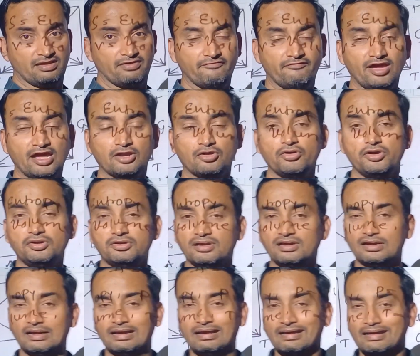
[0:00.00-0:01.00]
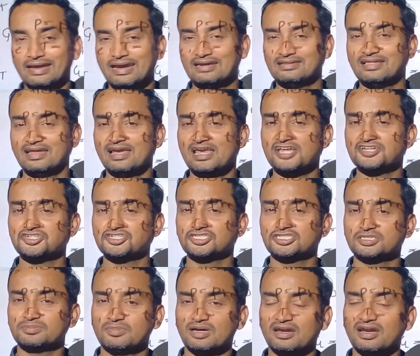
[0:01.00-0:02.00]
We are going to get the
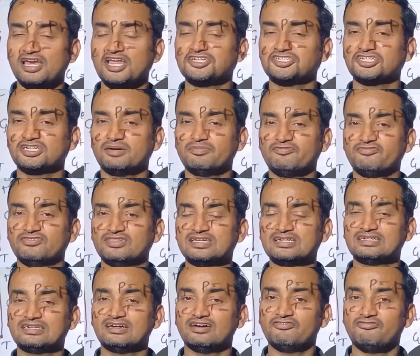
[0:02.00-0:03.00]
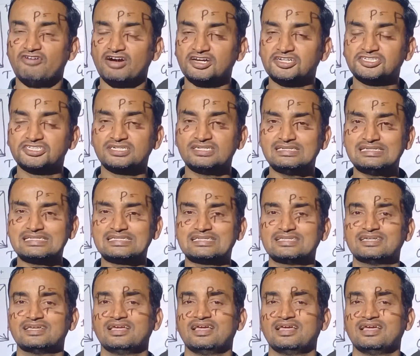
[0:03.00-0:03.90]
relation of that functions,